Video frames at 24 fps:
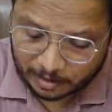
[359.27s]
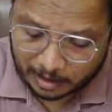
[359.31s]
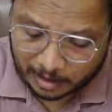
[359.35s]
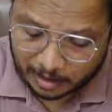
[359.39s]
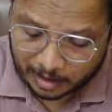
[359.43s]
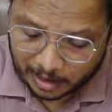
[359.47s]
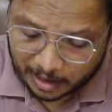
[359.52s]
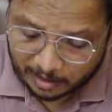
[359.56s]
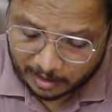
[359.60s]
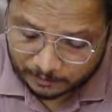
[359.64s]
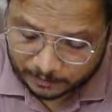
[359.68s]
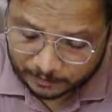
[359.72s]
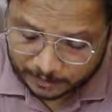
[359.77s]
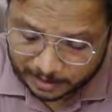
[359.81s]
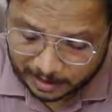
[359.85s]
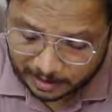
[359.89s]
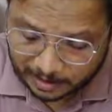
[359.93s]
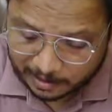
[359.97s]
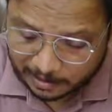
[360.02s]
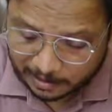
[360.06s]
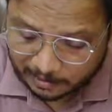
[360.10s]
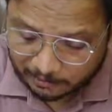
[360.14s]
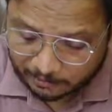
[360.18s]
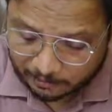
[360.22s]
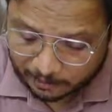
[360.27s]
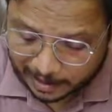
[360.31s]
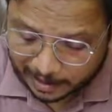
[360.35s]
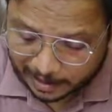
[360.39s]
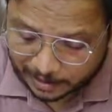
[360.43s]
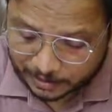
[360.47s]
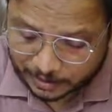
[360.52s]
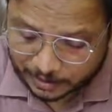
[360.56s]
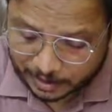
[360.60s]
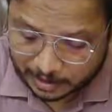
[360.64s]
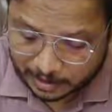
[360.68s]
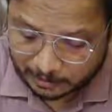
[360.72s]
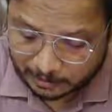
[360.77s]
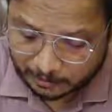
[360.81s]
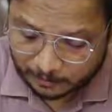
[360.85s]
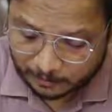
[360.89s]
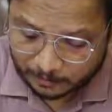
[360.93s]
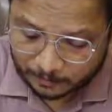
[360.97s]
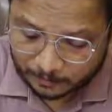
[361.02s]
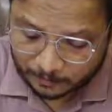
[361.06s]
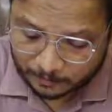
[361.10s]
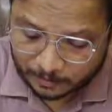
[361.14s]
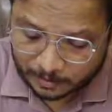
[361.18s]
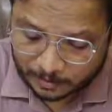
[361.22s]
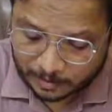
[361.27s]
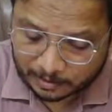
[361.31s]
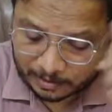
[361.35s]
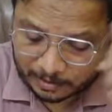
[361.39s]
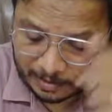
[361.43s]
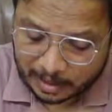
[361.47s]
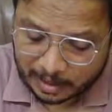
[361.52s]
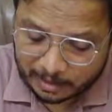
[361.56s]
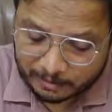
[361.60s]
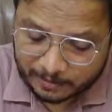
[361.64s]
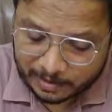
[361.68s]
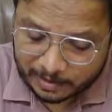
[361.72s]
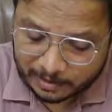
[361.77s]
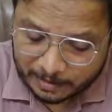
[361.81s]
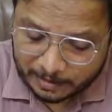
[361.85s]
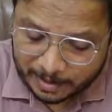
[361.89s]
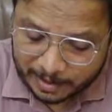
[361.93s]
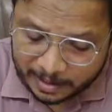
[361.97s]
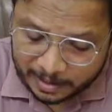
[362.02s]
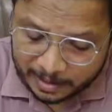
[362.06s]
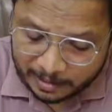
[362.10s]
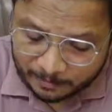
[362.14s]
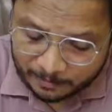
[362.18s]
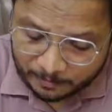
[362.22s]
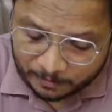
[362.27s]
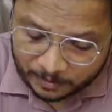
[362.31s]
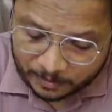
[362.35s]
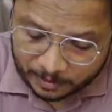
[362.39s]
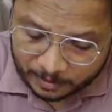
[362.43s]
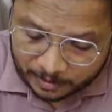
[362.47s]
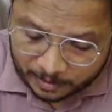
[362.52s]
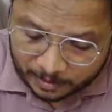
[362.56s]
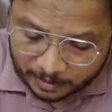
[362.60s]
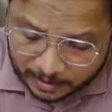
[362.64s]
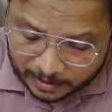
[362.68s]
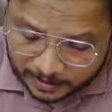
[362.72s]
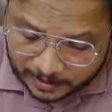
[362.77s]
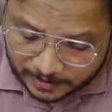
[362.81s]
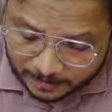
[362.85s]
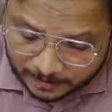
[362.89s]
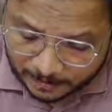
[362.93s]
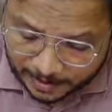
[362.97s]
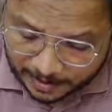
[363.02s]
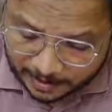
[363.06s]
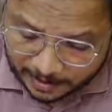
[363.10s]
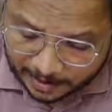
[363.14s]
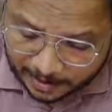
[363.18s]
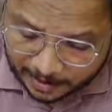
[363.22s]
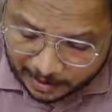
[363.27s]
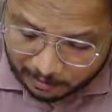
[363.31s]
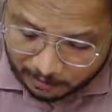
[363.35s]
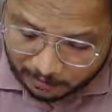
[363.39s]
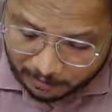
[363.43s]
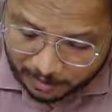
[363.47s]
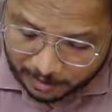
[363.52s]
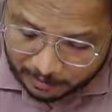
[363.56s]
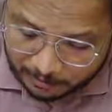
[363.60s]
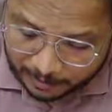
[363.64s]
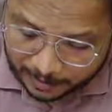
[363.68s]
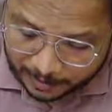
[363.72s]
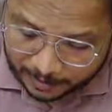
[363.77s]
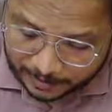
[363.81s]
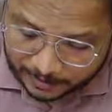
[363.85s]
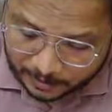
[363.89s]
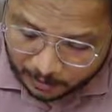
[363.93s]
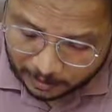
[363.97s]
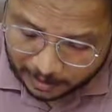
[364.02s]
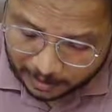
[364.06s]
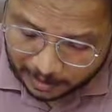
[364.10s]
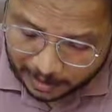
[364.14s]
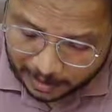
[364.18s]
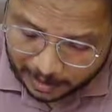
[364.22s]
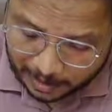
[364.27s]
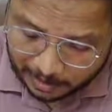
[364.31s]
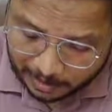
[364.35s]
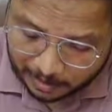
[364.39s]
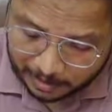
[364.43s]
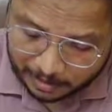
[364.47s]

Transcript: after reflection, there will be spherical wavefronts only.